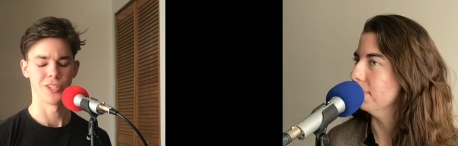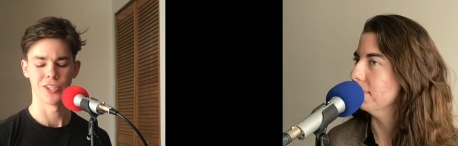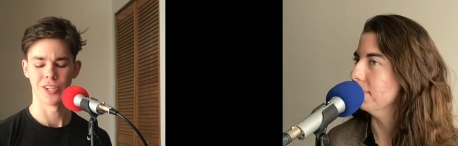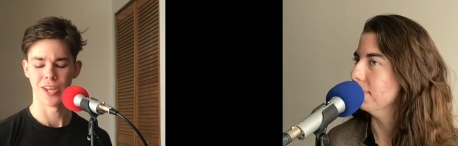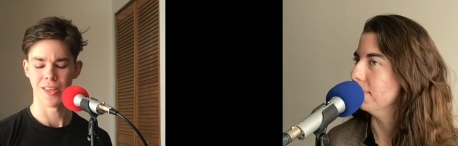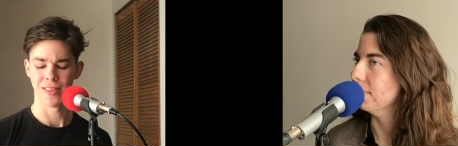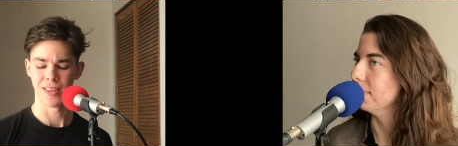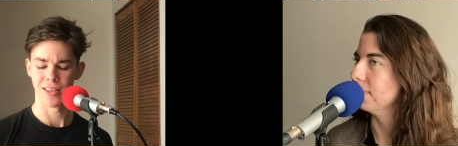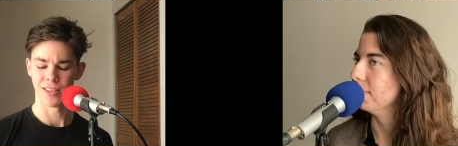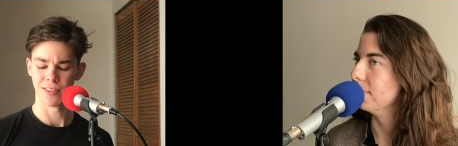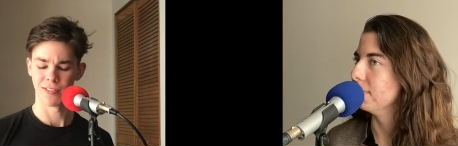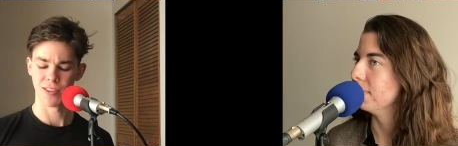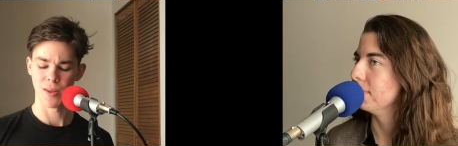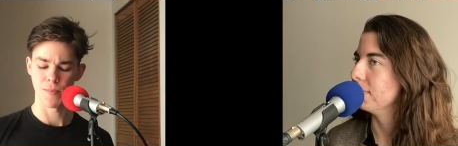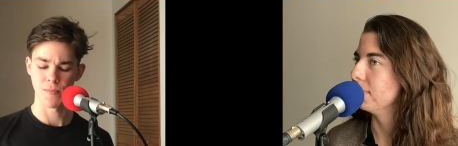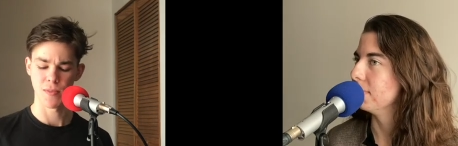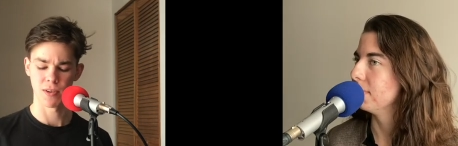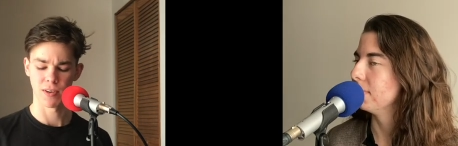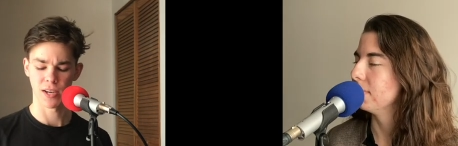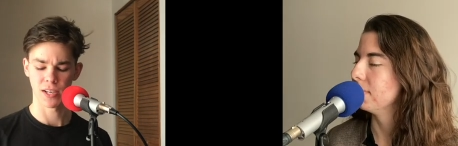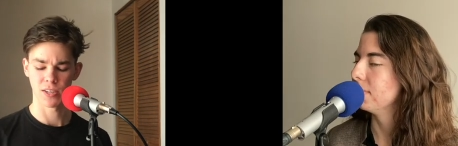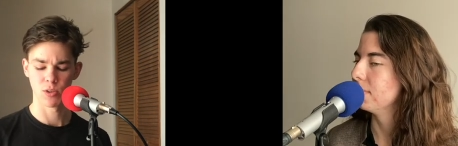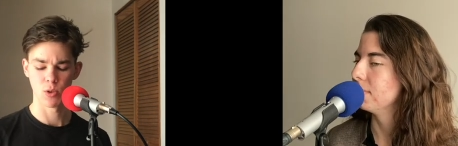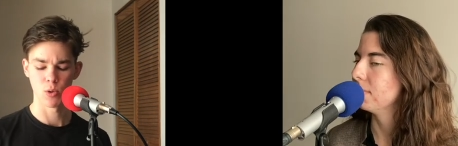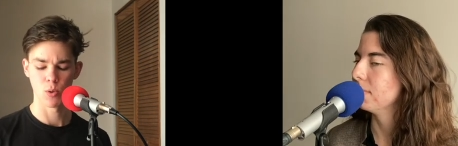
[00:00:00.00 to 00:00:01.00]
Speaker 1: which I think is something
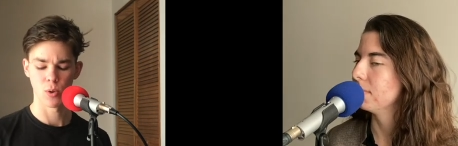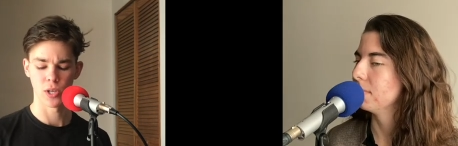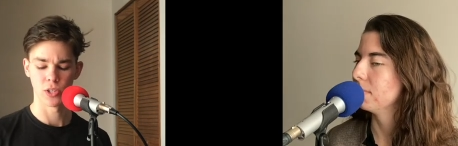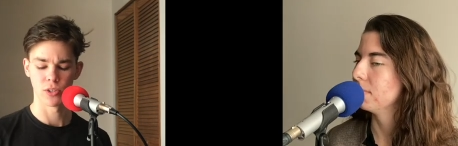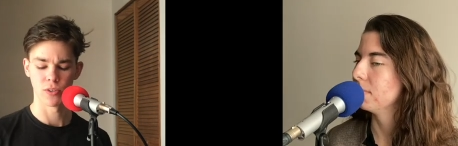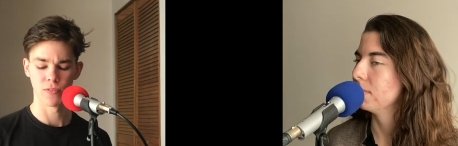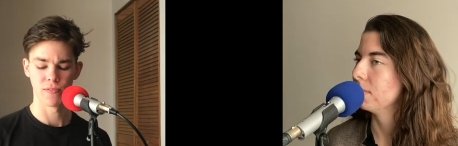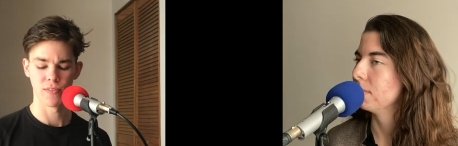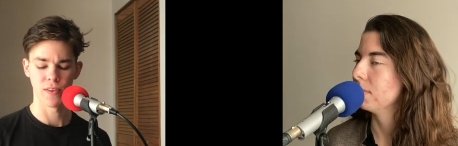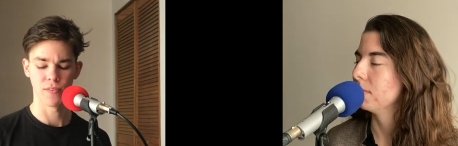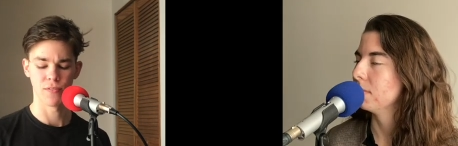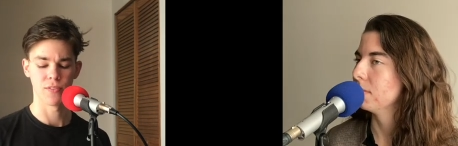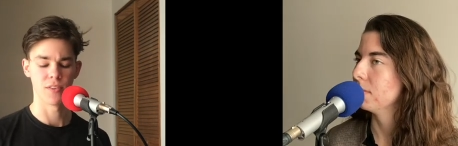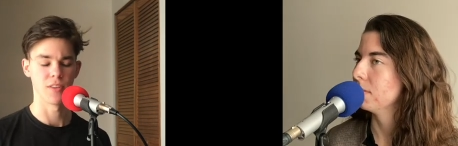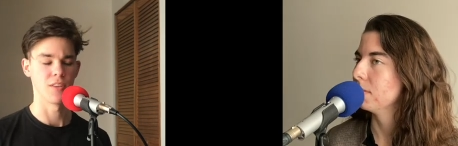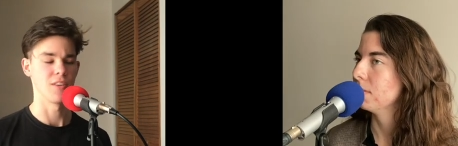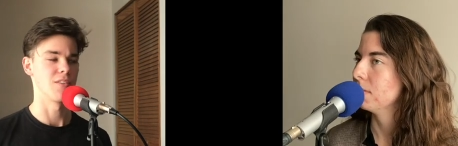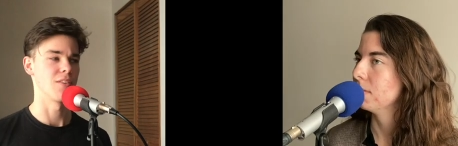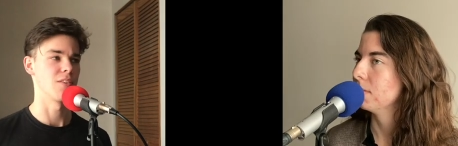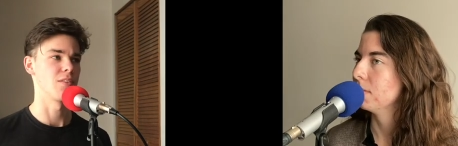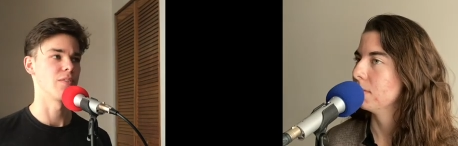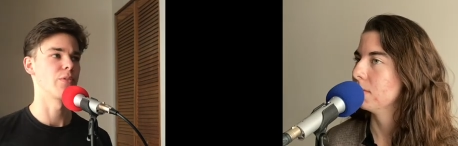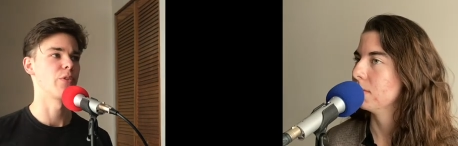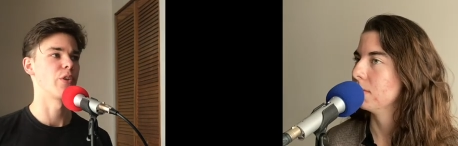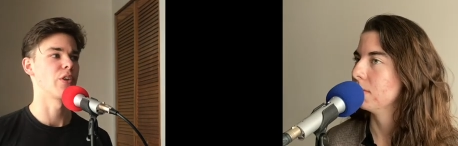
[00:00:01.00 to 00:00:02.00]
like 250
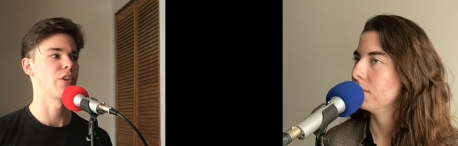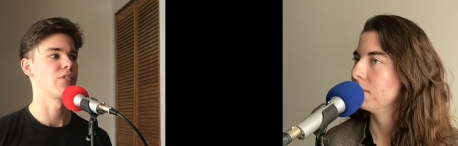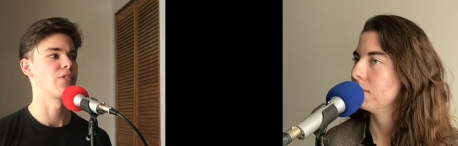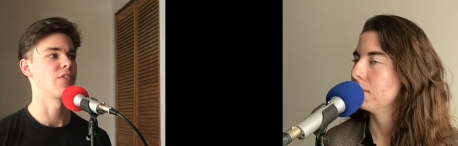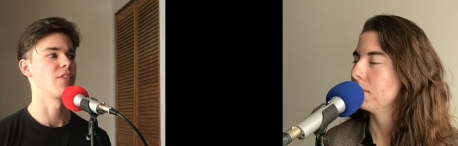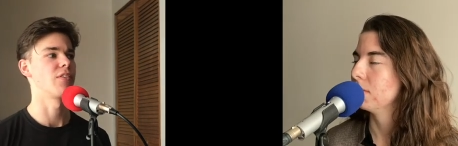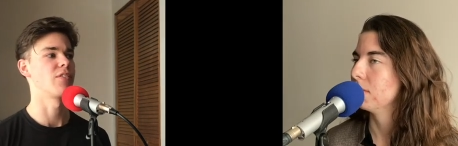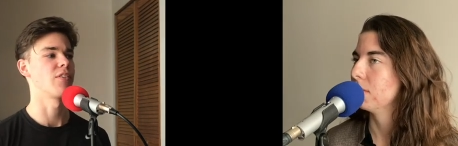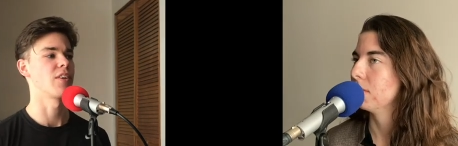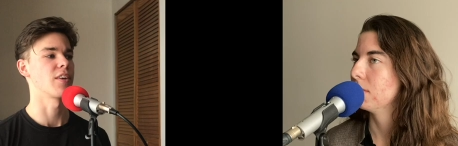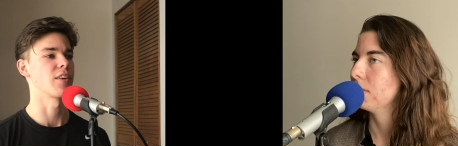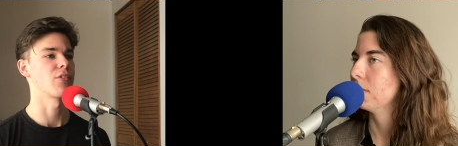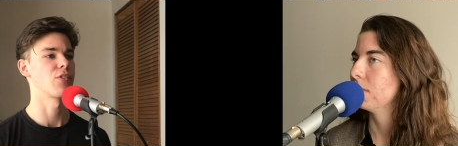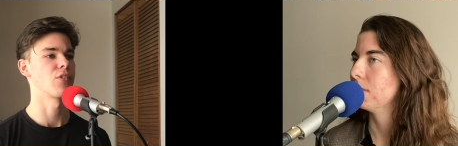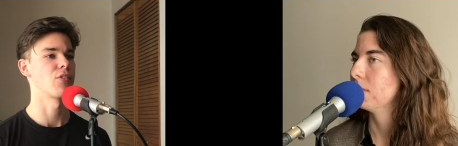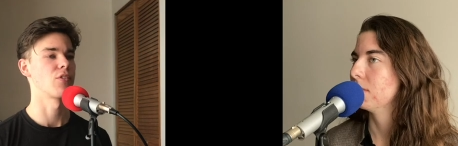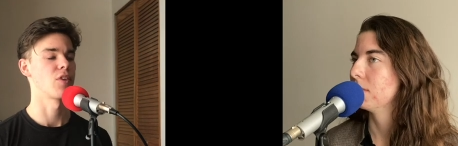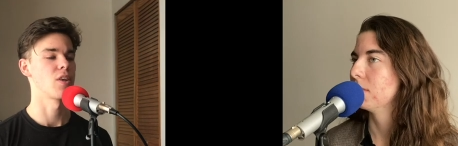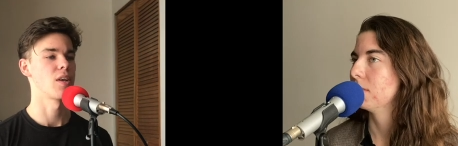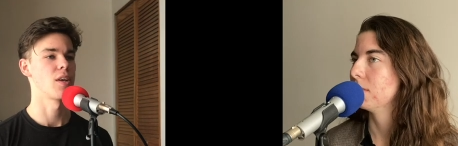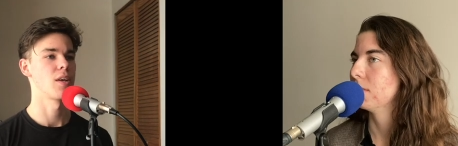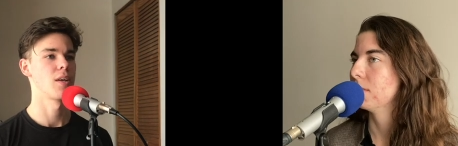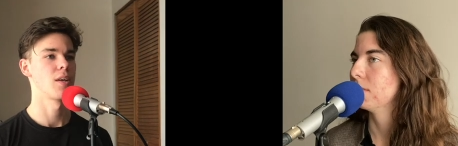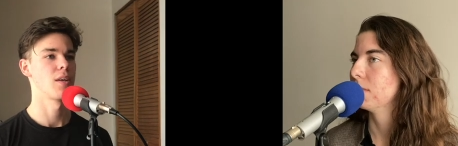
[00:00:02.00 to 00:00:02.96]
to 66